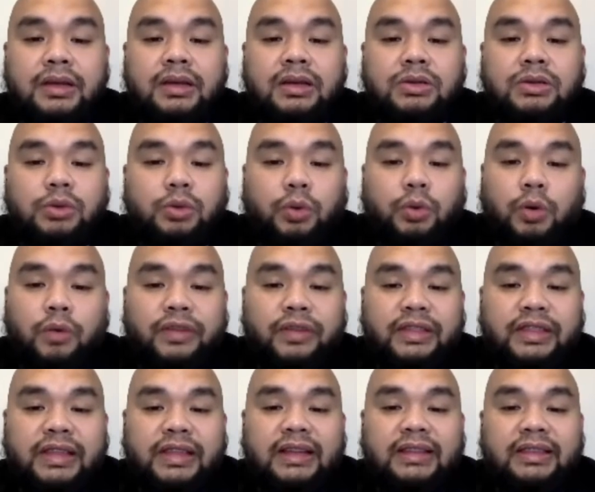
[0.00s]
So
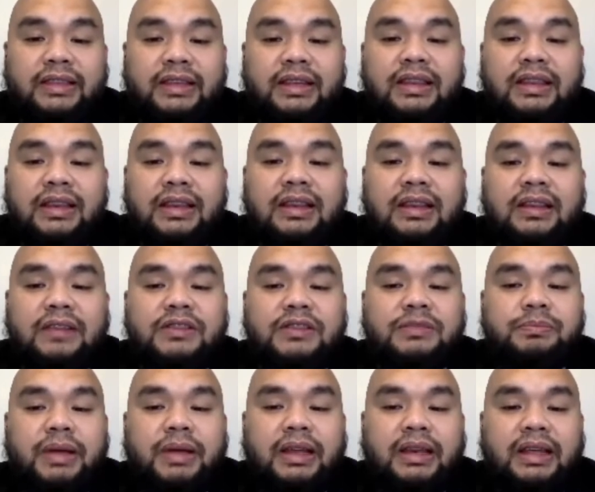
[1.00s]
COVID-19 leaves
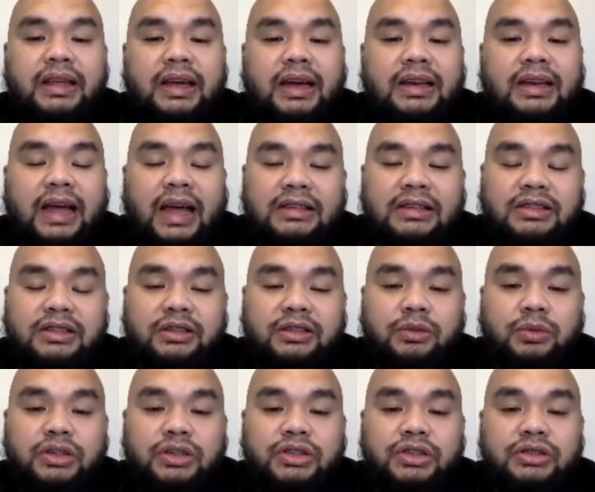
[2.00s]
many unanswered
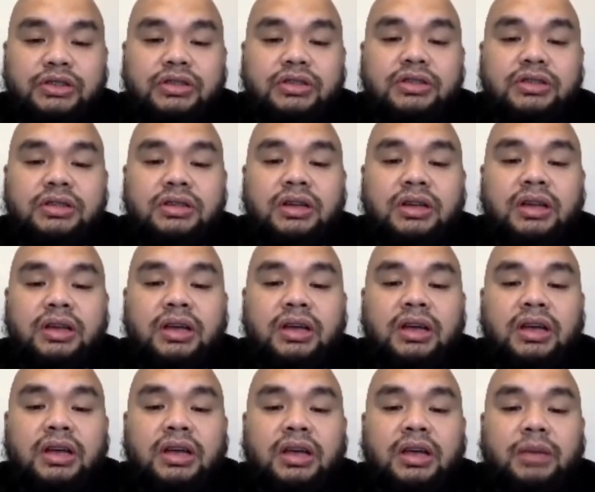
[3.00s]
questions,
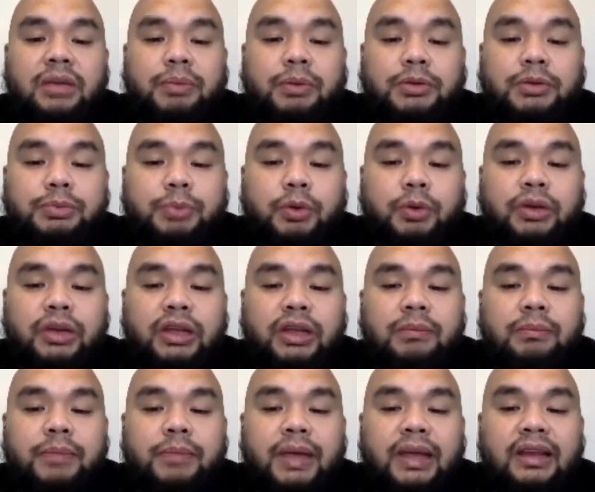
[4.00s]

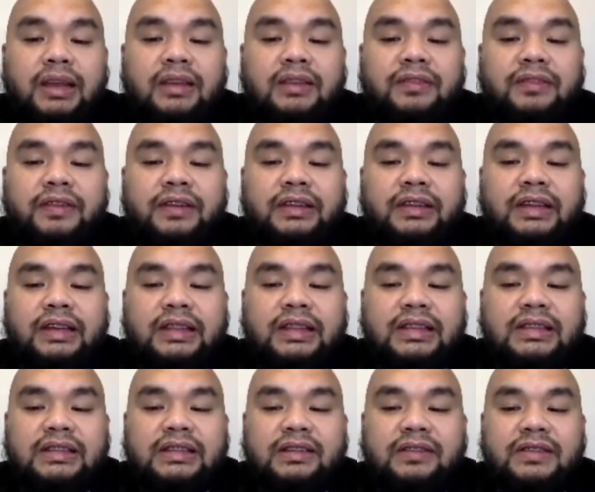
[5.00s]
postponing male
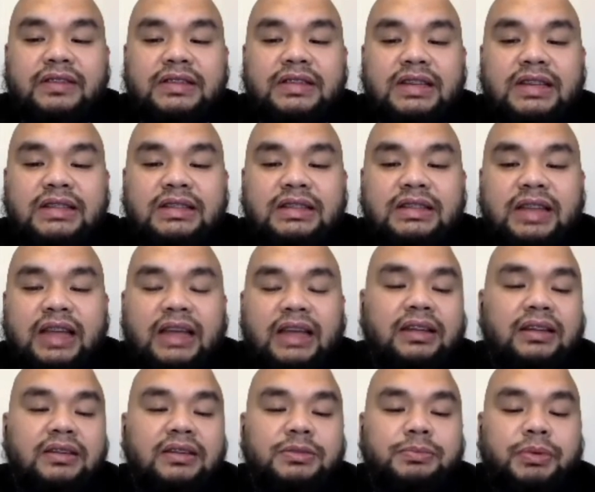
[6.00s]
infertility services like
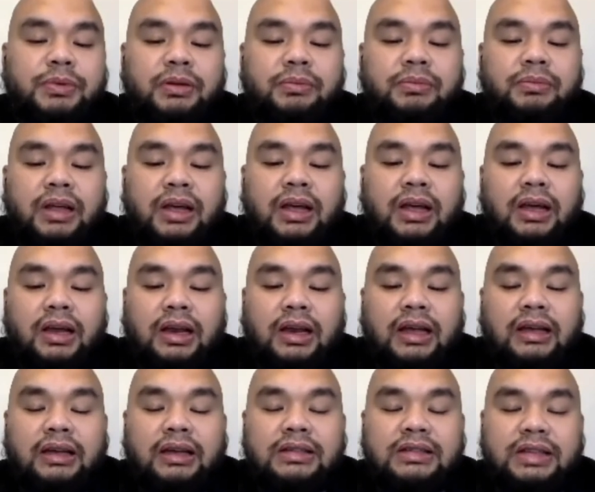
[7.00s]

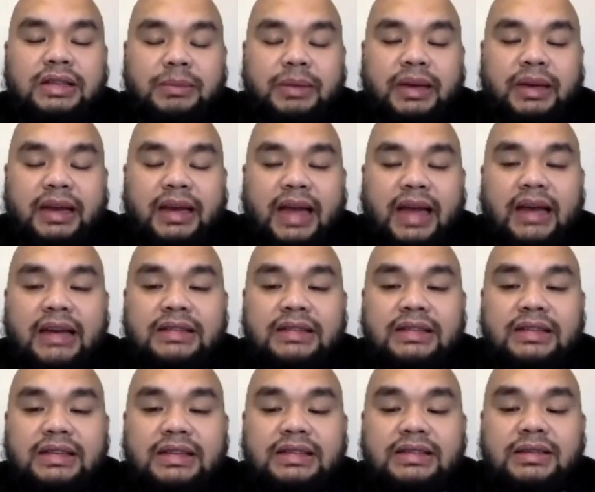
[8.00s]
a semen
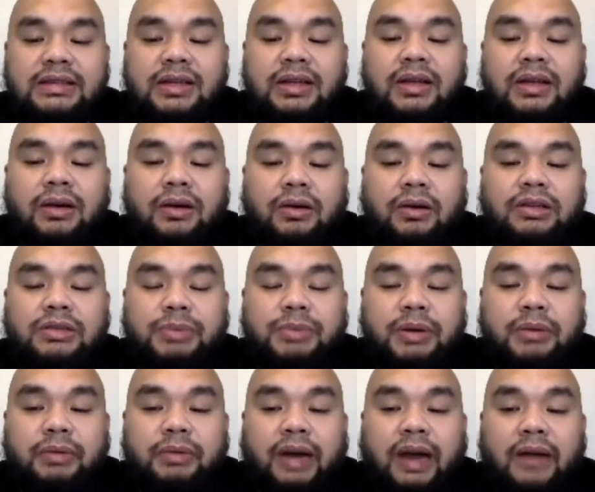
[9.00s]
analysis or
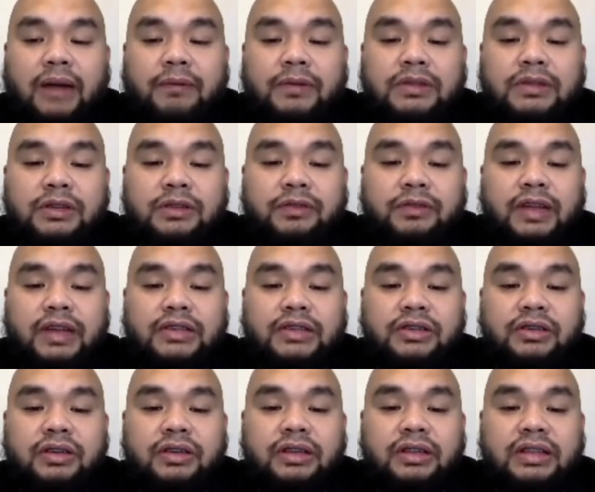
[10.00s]
sperm
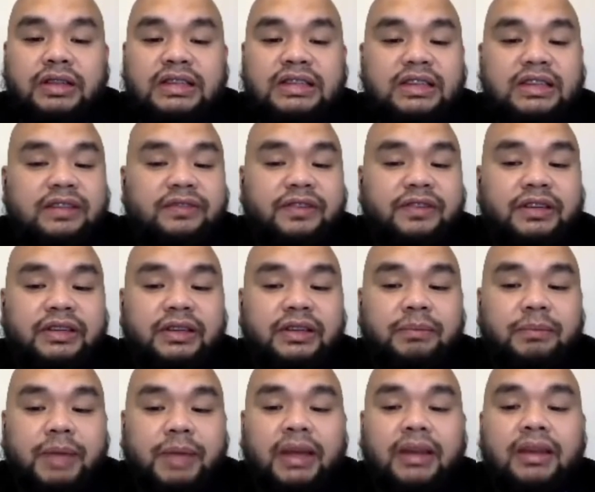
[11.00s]
cryopreservation in these infertile
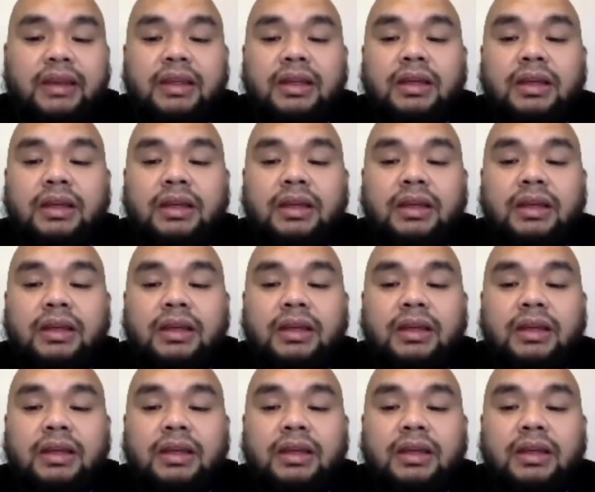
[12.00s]
men